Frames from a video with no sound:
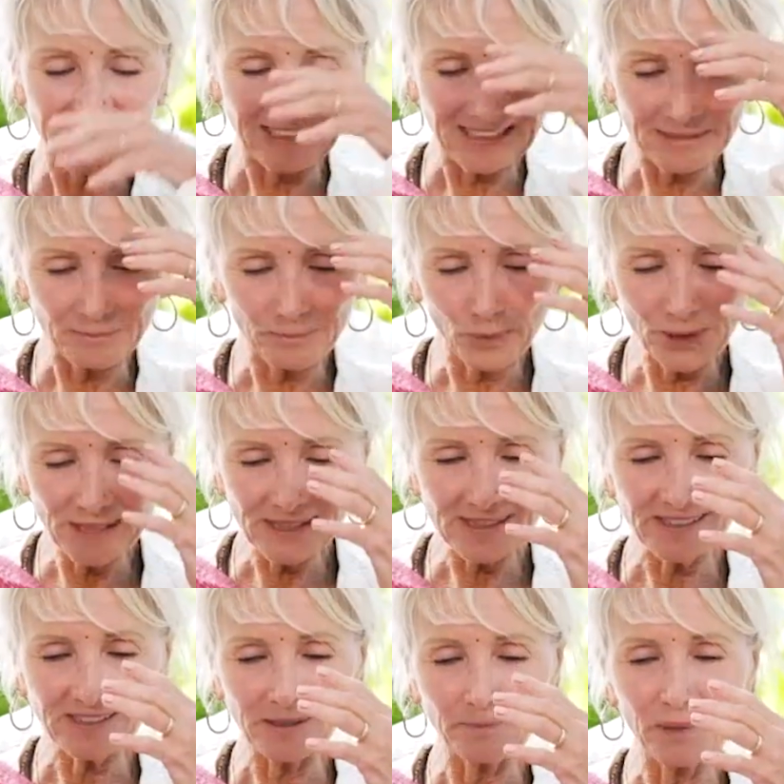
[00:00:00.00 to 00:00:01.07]
It
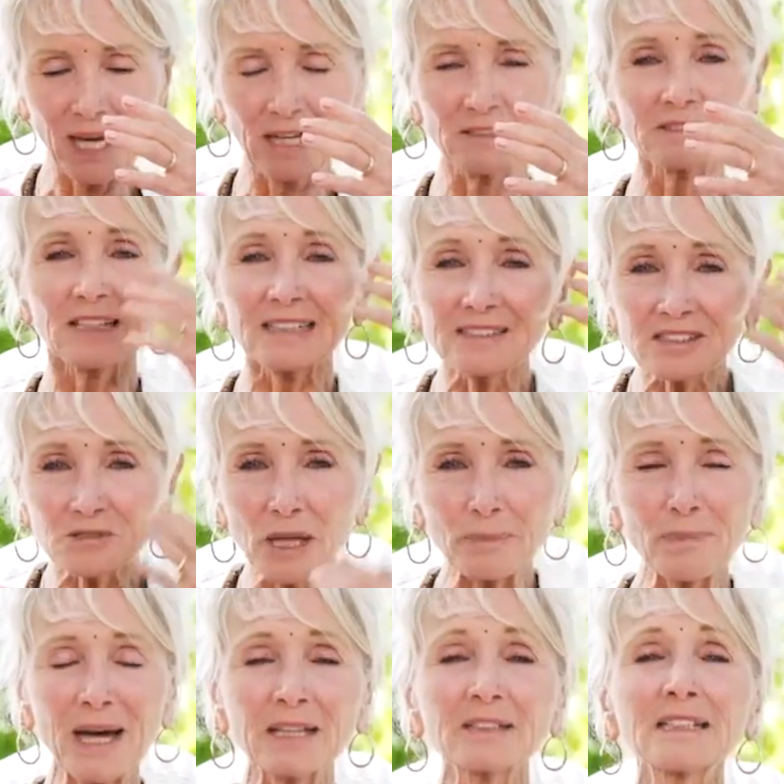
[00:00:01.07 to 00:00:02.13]
brings about, it's
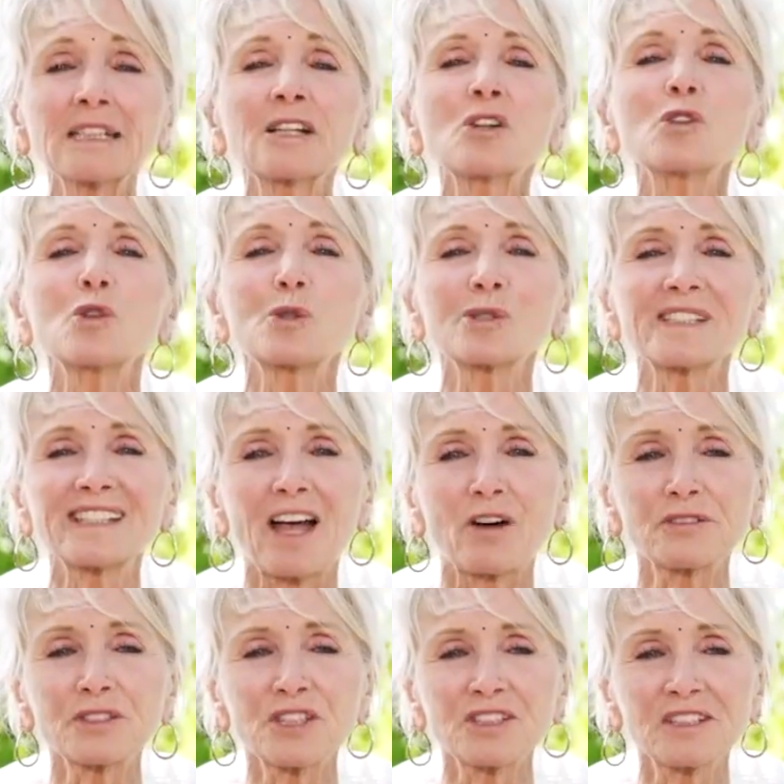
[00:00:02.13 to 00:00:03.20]
abandoning
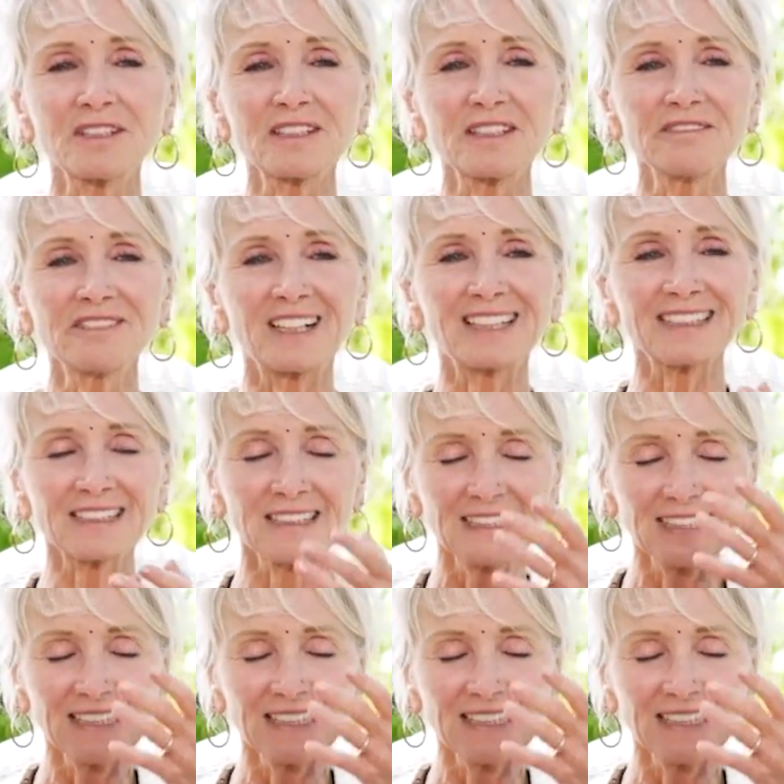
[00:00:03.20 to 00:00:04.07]
yourself to the divine,